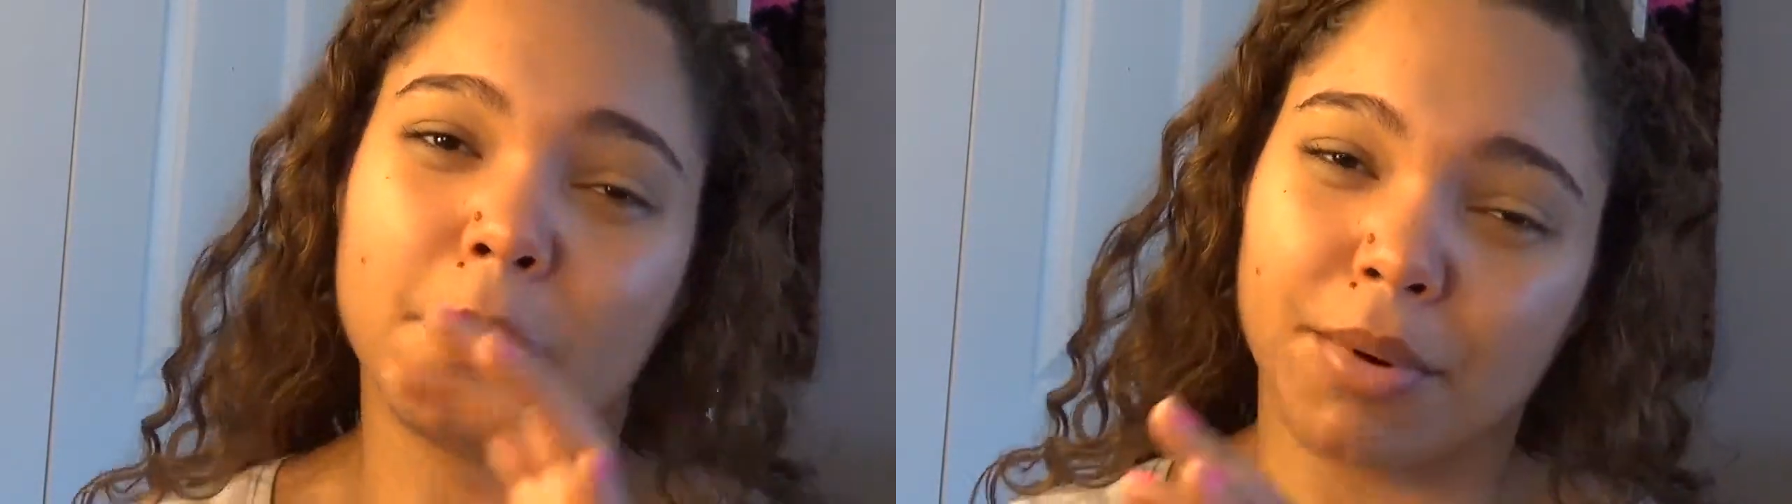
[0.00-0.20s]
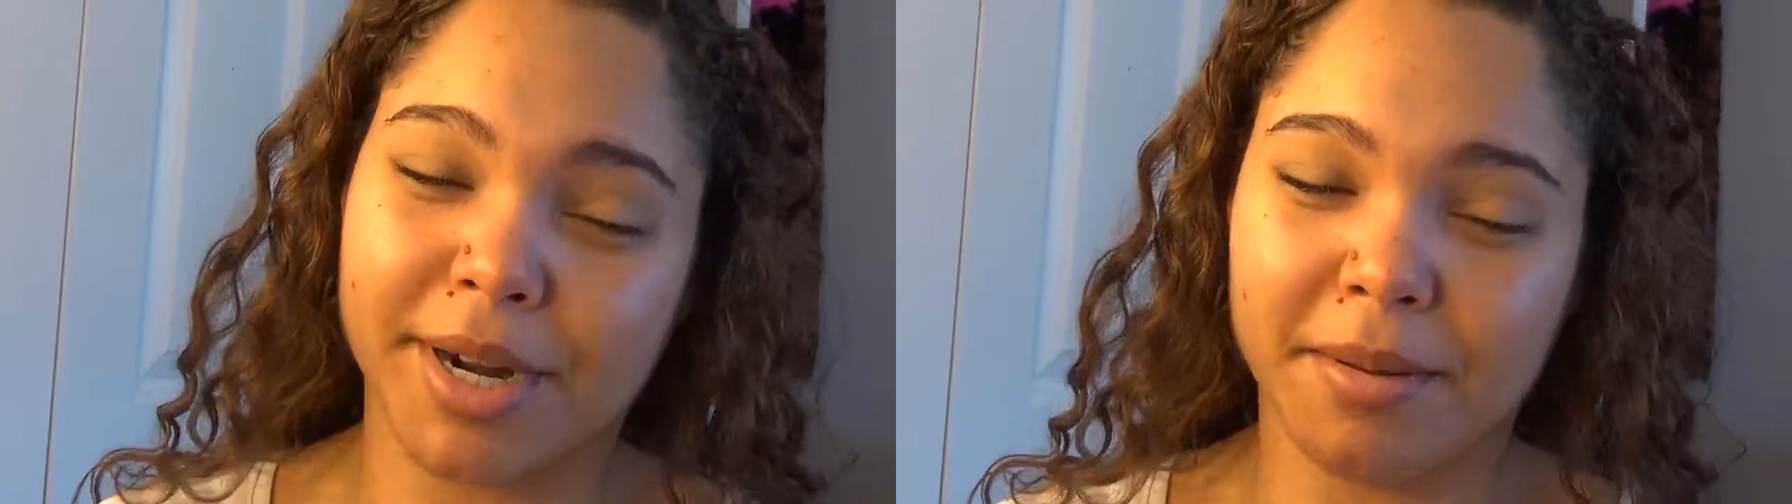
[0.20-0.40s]

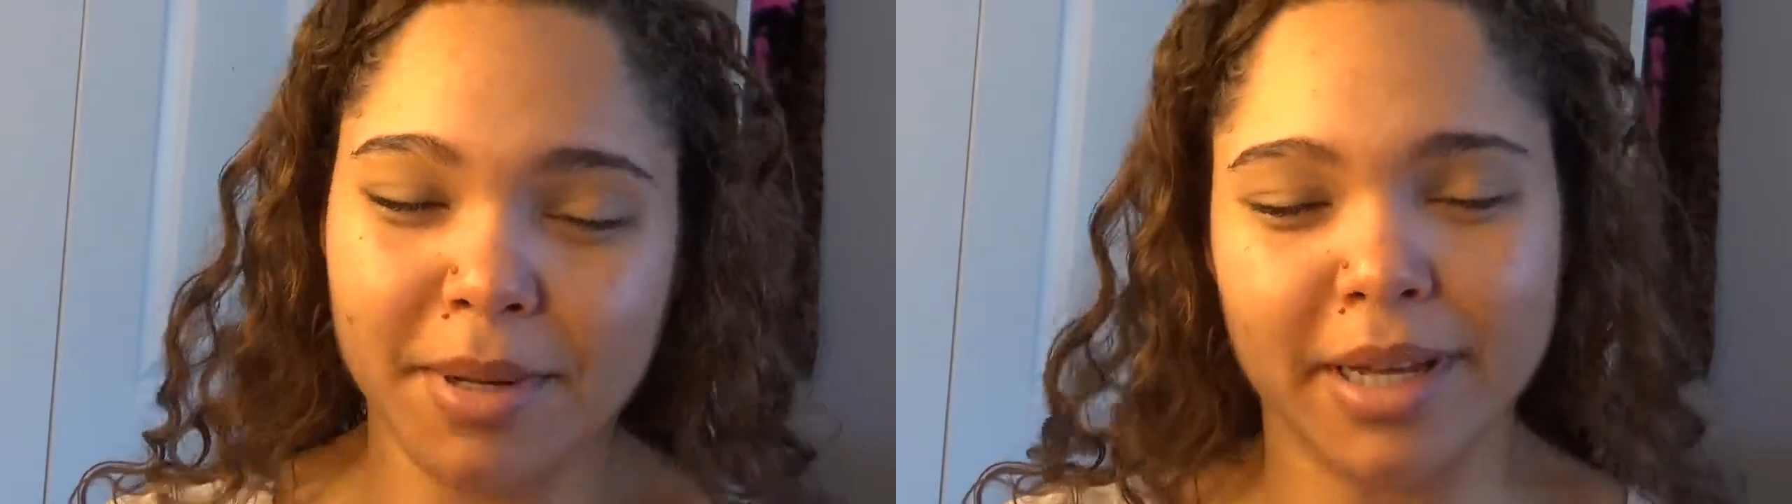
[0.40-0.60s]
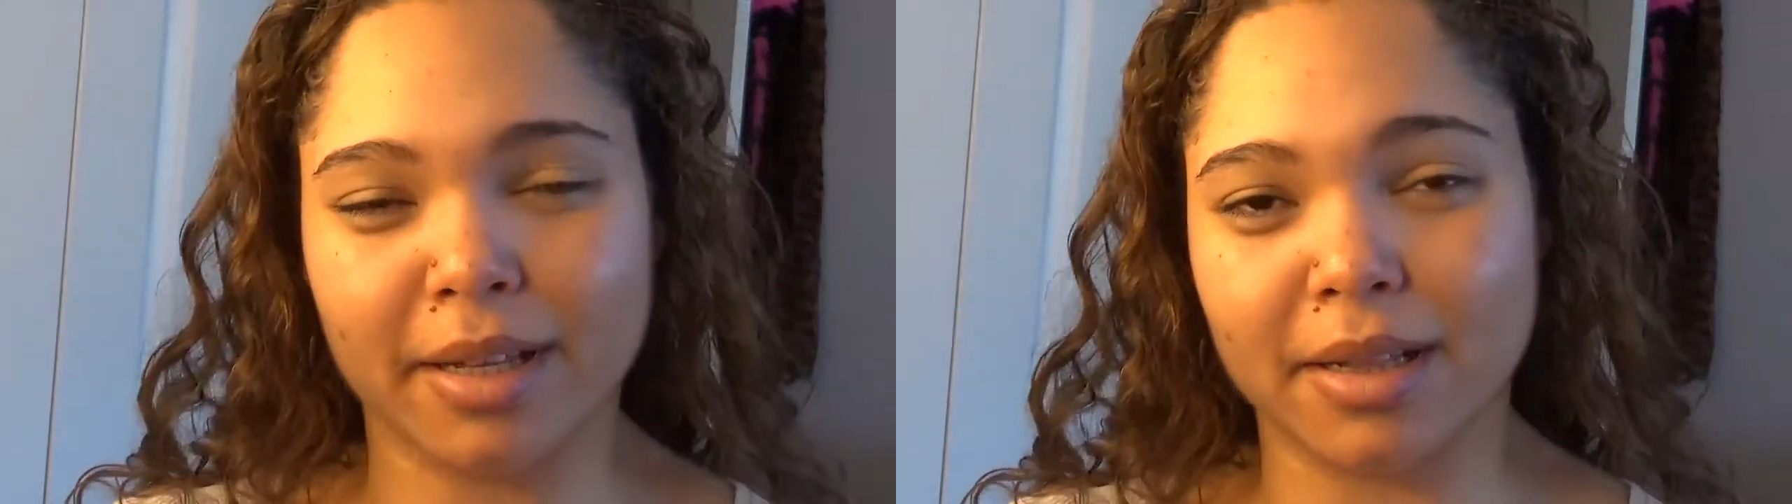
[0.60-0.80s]
bright
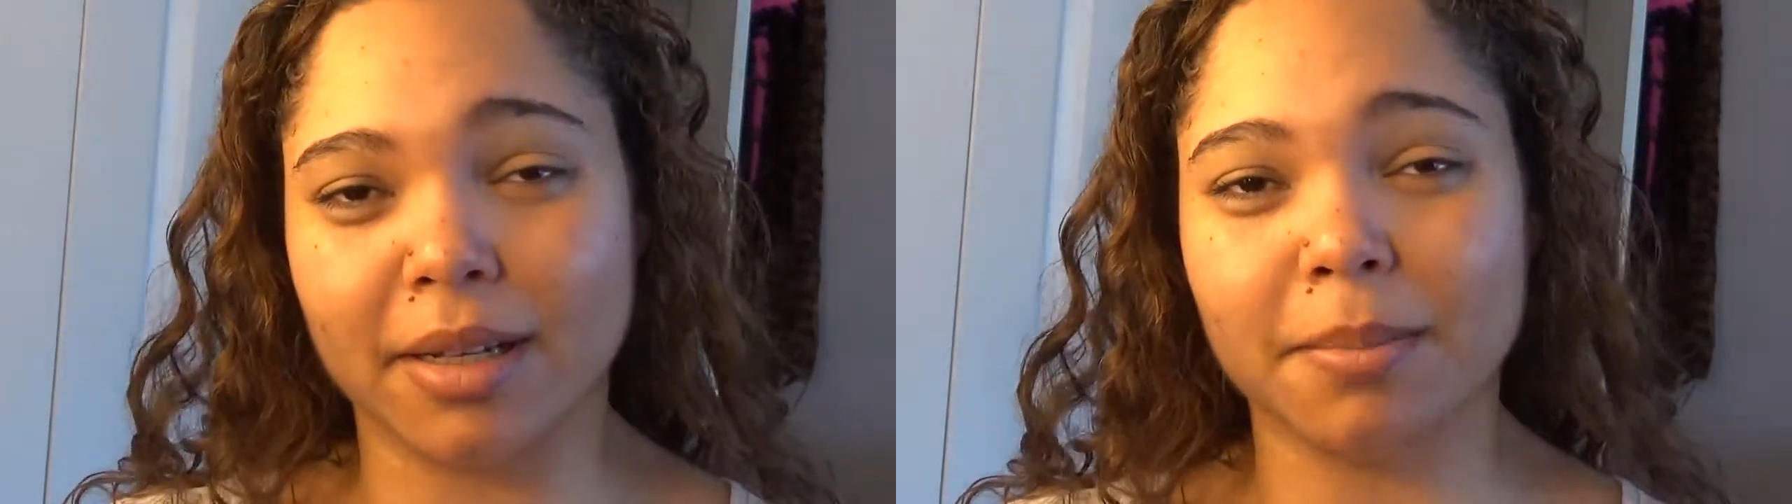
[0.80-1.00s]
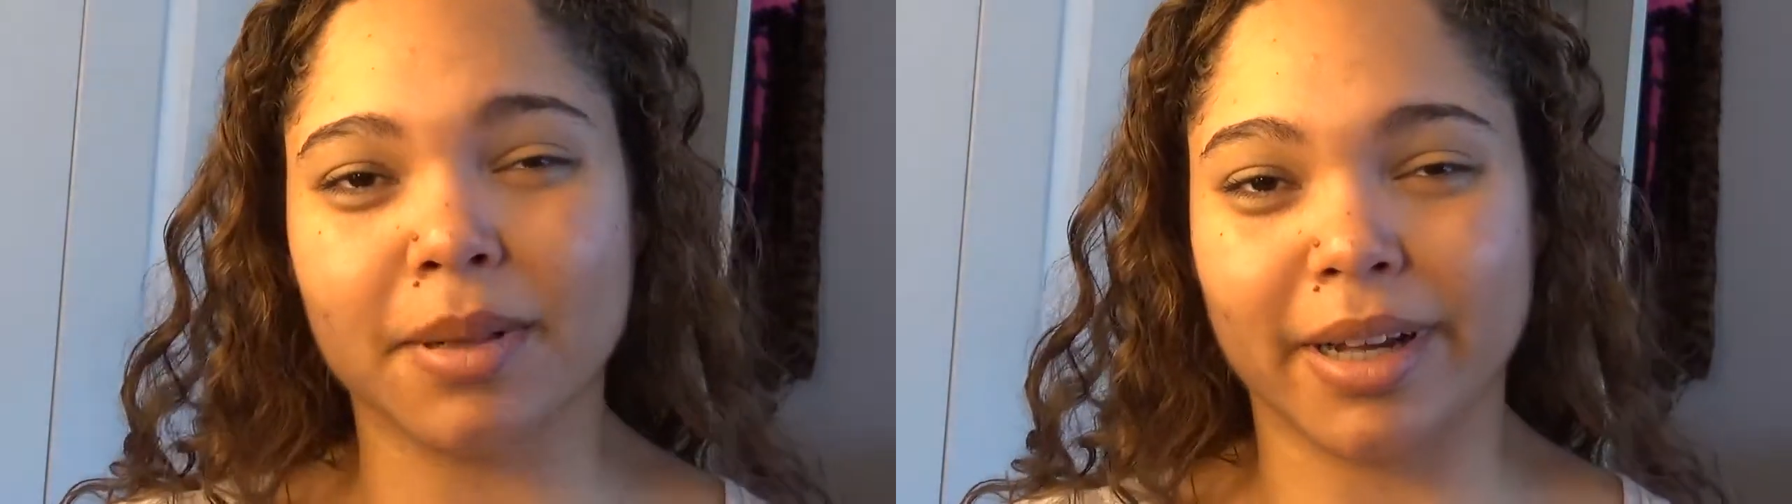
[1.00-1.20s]
pink lip,